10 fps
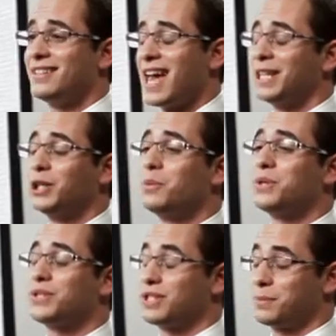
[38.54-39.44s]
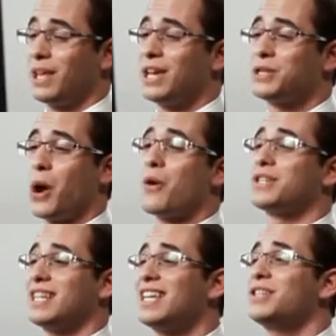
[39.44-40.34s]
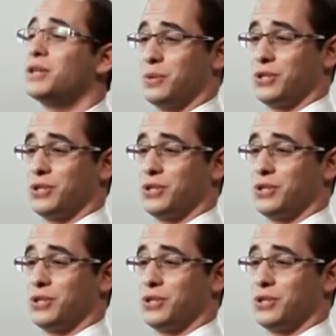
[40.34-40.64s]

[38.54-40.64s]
Nanolumens displays are as easy to